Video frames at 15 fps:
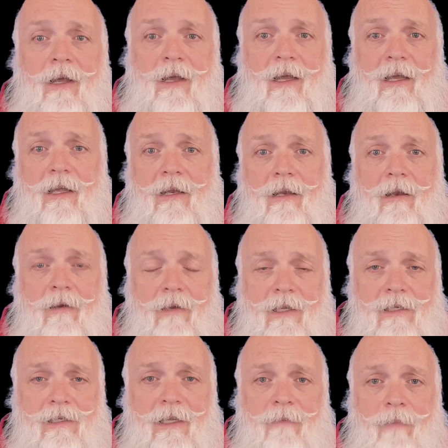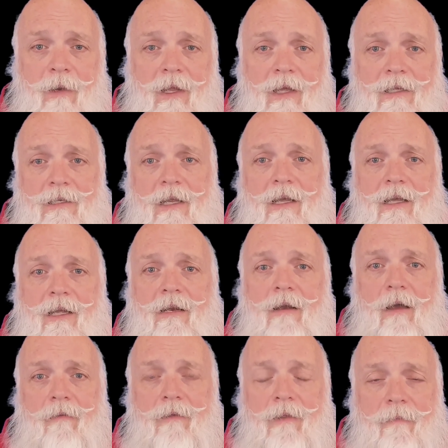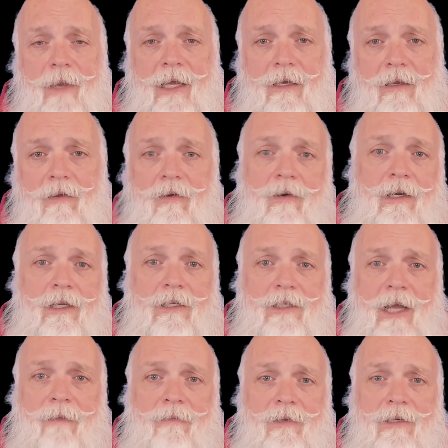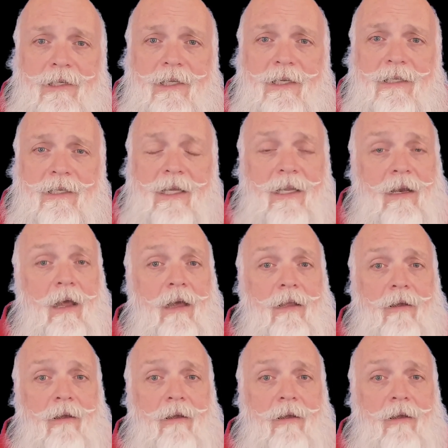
and Disney Plus in The Mandalorian, Chapter 16,